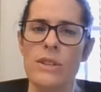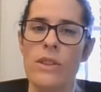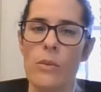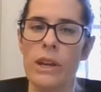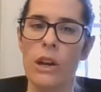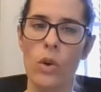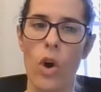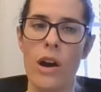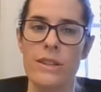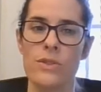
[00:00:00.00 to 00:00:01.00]
So that we can
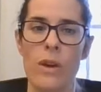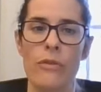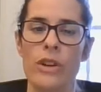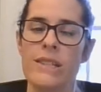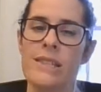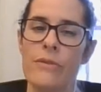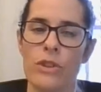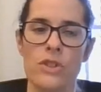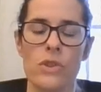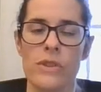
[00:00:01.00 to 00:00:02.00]
cross-reference
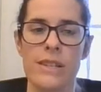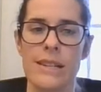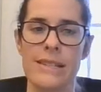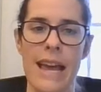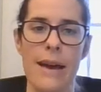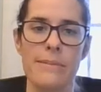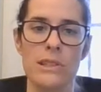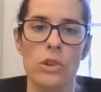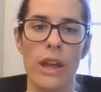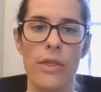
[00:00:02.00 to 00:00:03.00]
different students' exams,
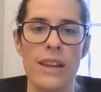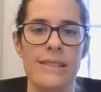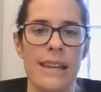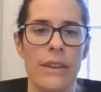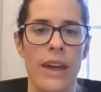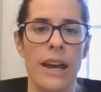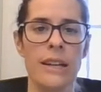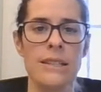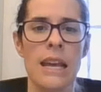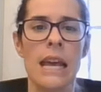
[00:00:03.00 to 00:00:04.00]
look at things like
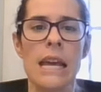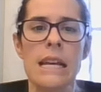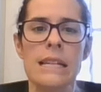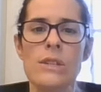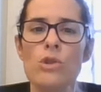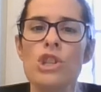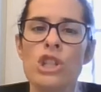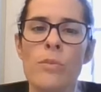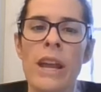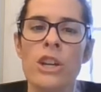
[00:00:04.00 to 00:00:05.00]
that. So
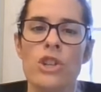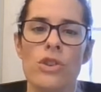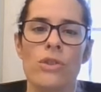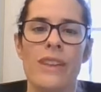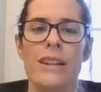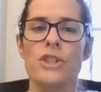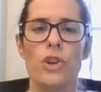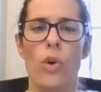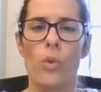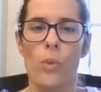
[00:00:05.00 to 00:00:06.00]
just make sure that it's
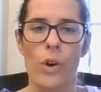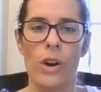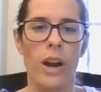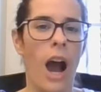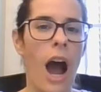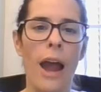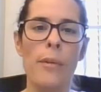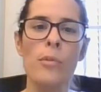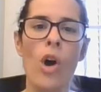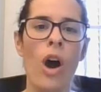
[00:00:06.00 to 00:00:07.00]
your own work.
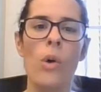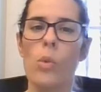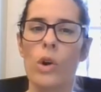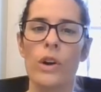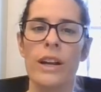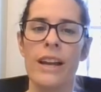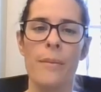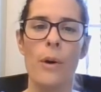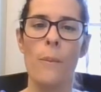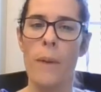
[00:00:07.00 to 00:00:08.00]
I'm not worried
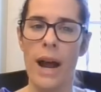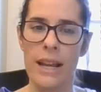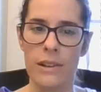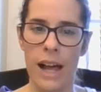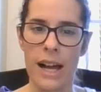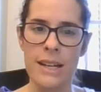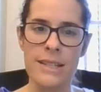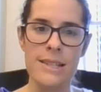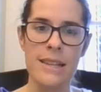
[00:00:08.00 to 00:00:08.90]
about my class.